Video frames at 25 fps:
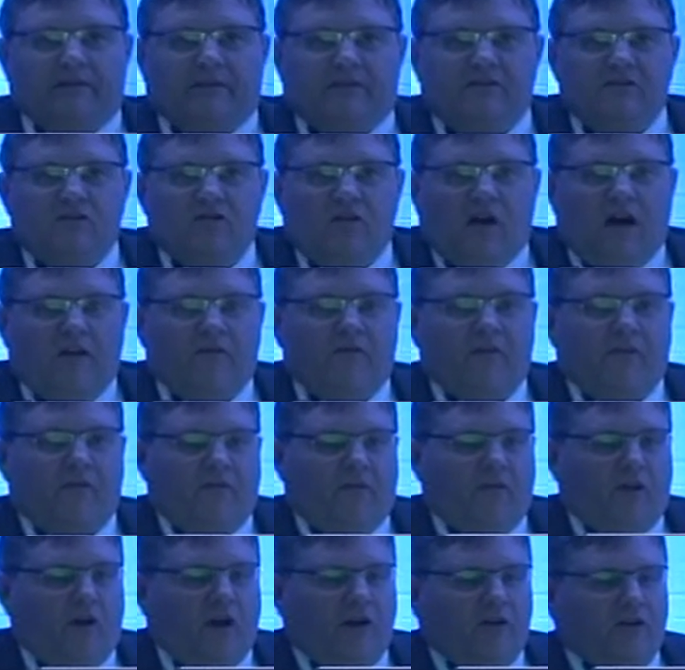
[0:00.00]
you have a
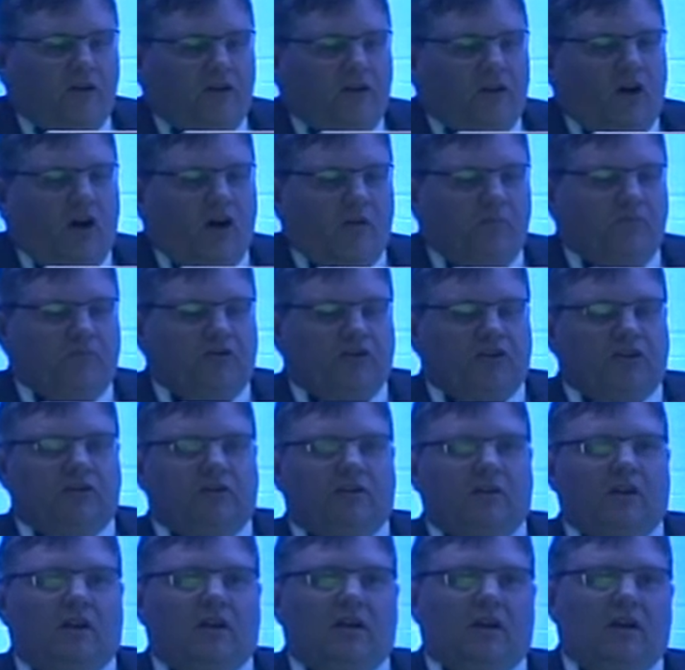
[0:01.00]
further
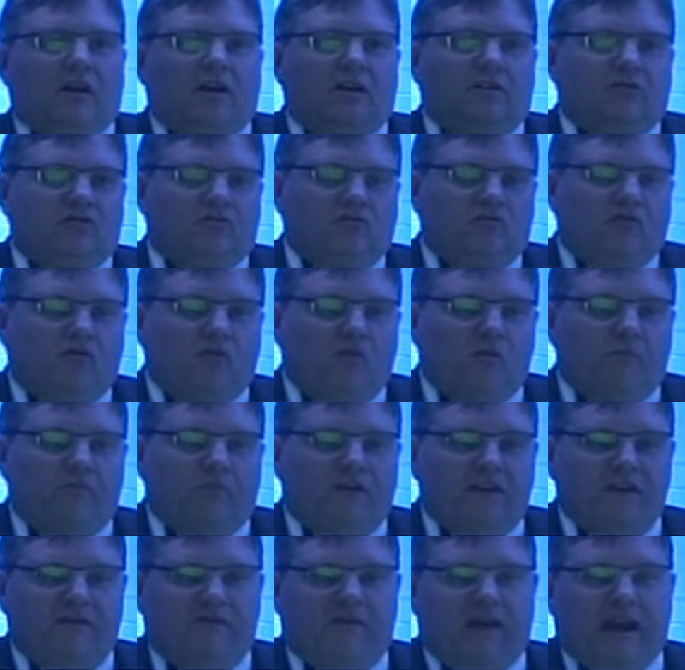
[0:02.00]
option to
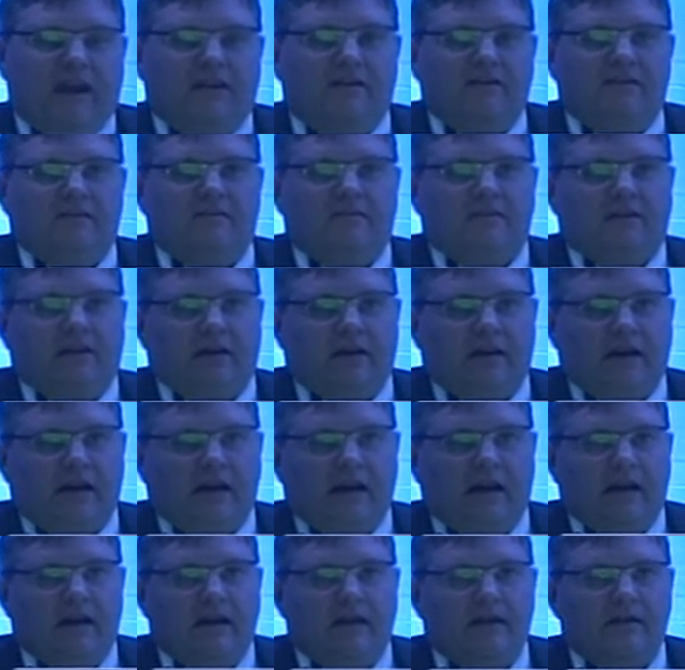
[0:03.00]
prevent
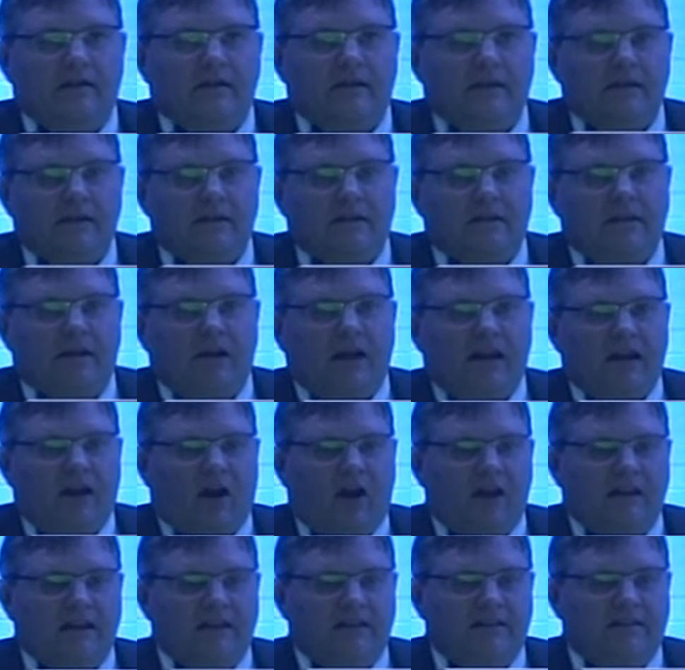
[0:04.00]
the
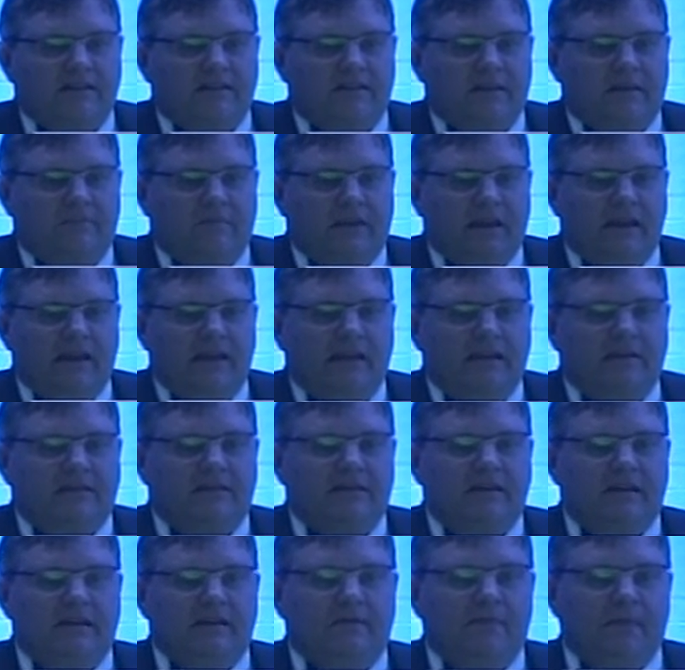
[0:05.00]

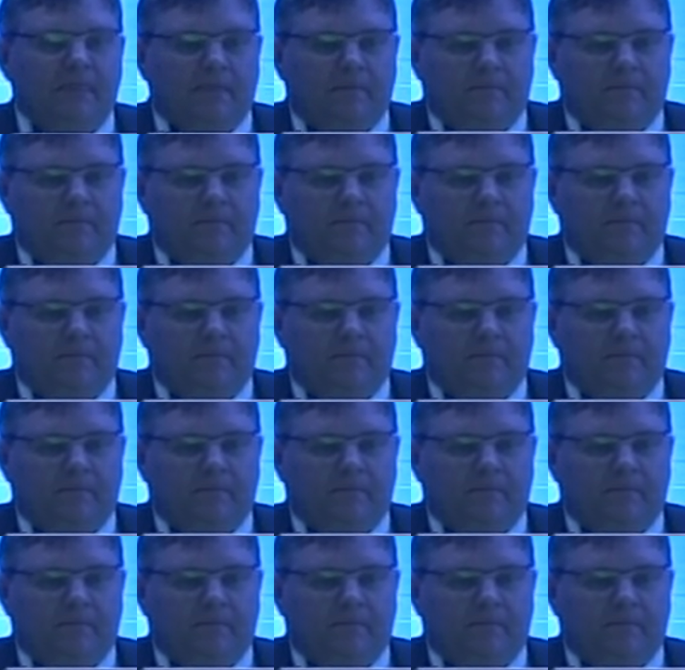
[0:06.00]
instability.